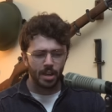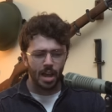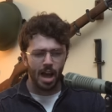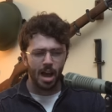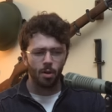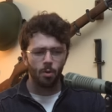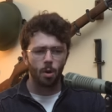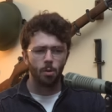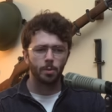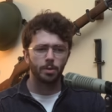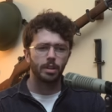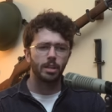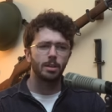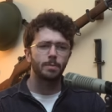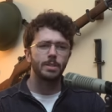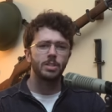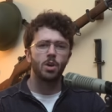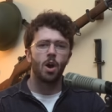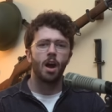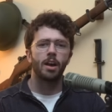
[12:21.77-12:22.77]
uh, what we're going to
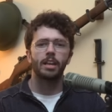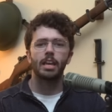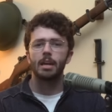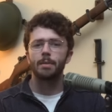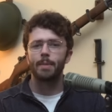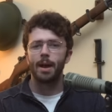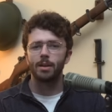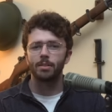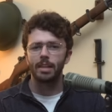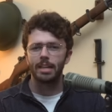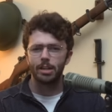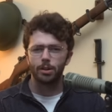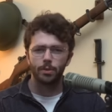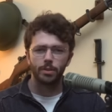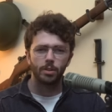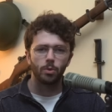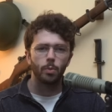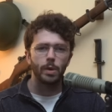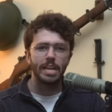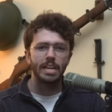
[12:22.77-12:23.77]
be talking about later
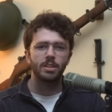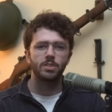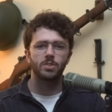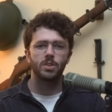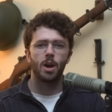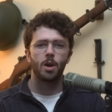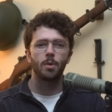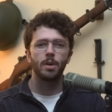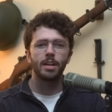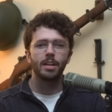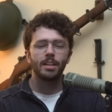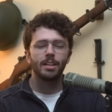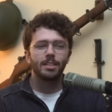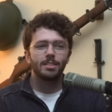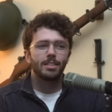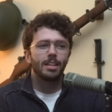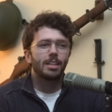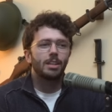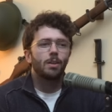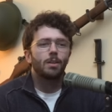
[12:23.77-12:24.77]
in the week. So
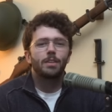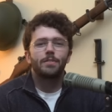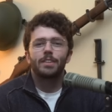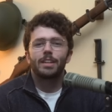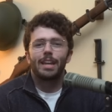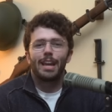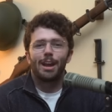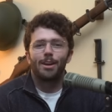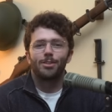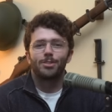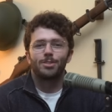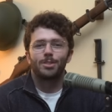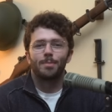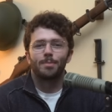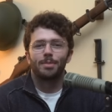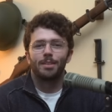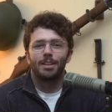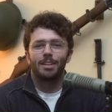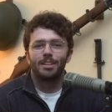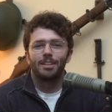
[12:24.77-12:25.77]
it's like you don't even care
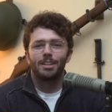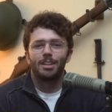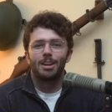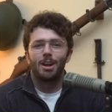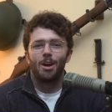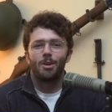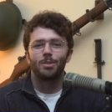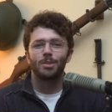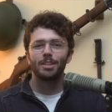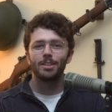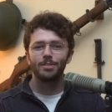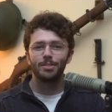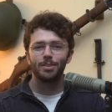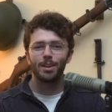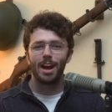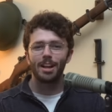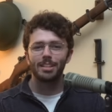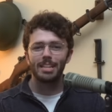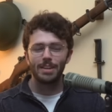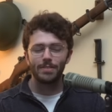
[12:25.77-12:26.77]
something, you know, if you're
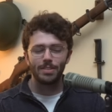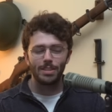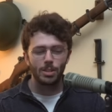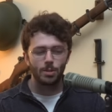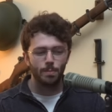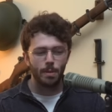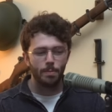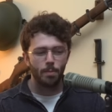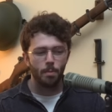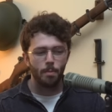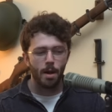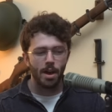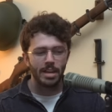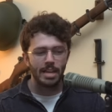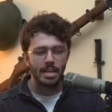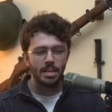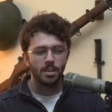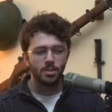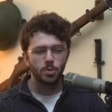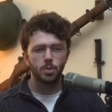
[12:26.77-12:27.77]
not giving these people
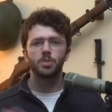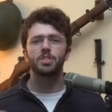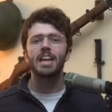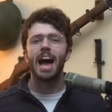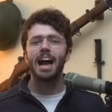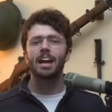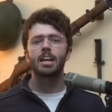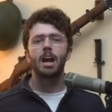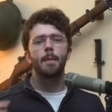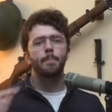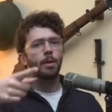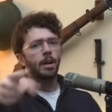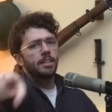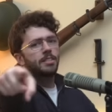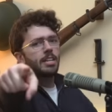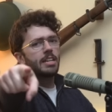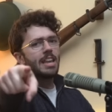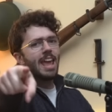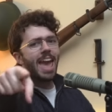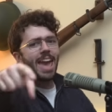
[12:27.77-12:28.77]
money. So stock up
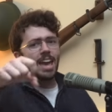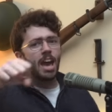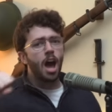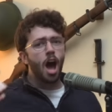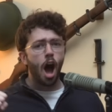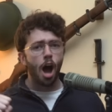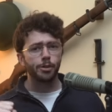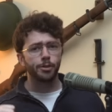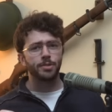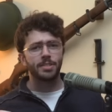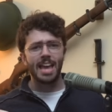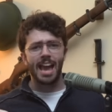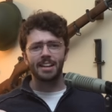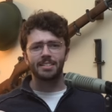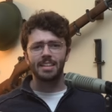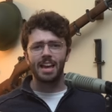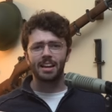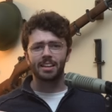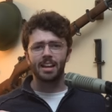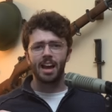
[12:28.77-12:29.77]
today,
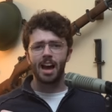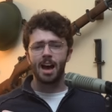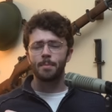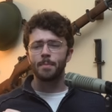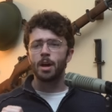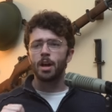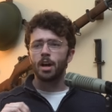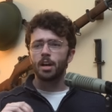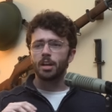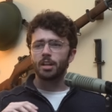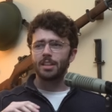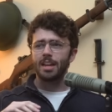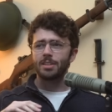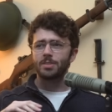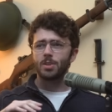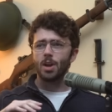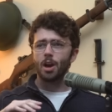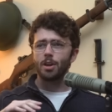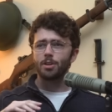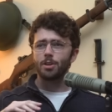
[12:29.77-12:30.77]
undertac.com.
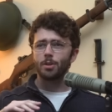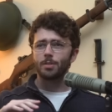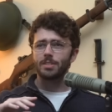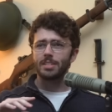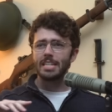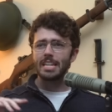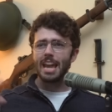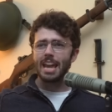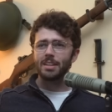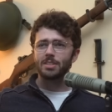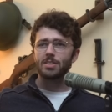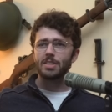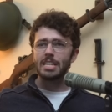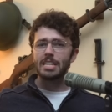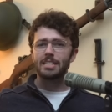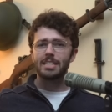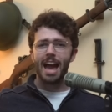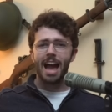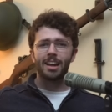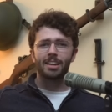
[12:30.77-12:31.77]
That's
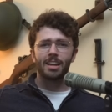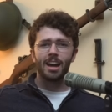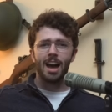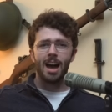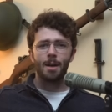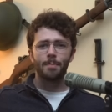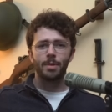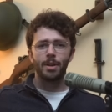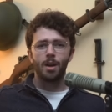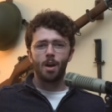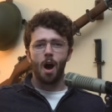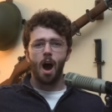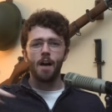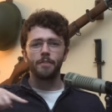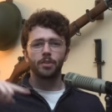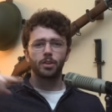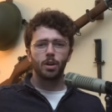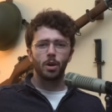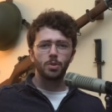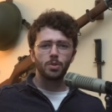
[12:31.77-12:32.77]
undertac.com.
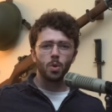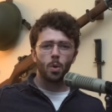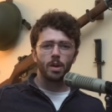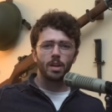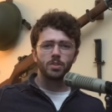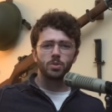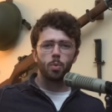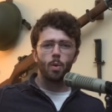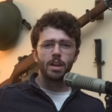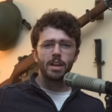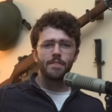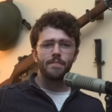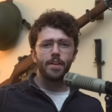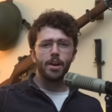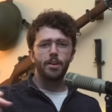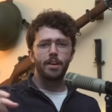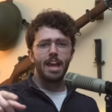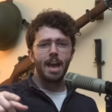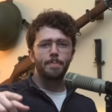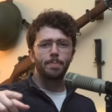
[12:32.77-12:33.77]
Offer code Doyle20.
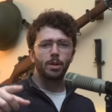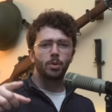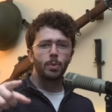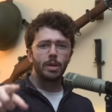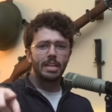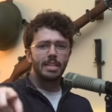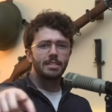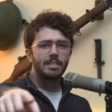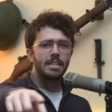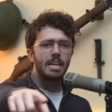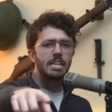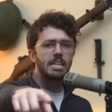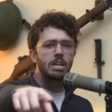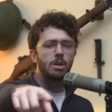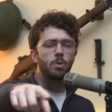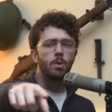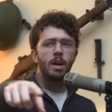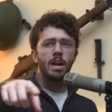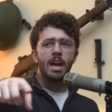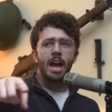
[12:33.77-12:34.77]
Very epic. We continue.